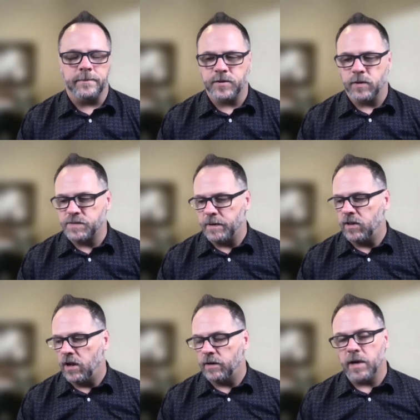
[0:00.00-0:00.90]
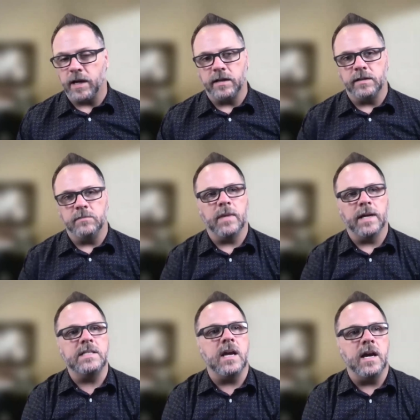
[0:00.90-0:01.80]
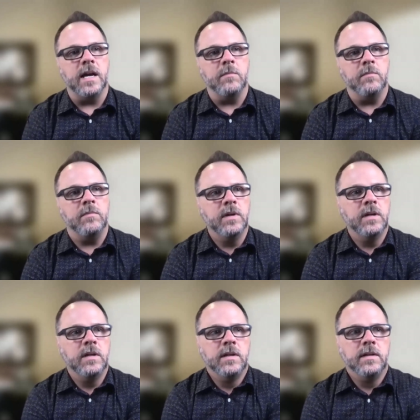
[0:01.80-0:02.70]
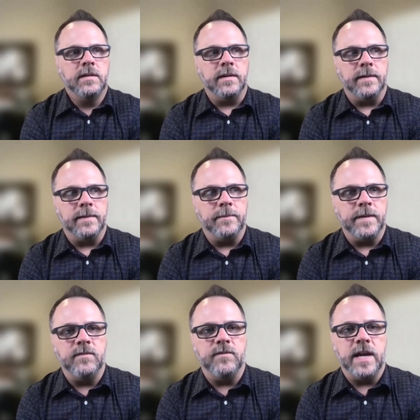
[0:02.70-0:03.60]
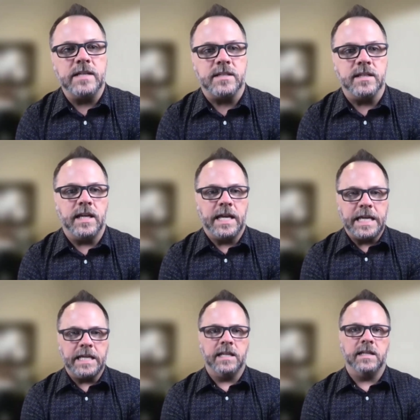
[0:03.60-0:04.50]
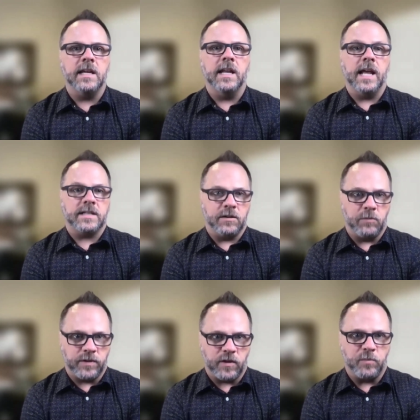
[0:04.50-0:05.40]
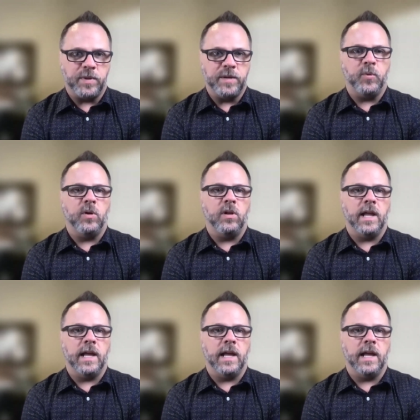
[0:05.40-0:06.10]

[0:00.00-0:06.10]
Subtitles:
so I spend a lot of my time investing in connecting with other people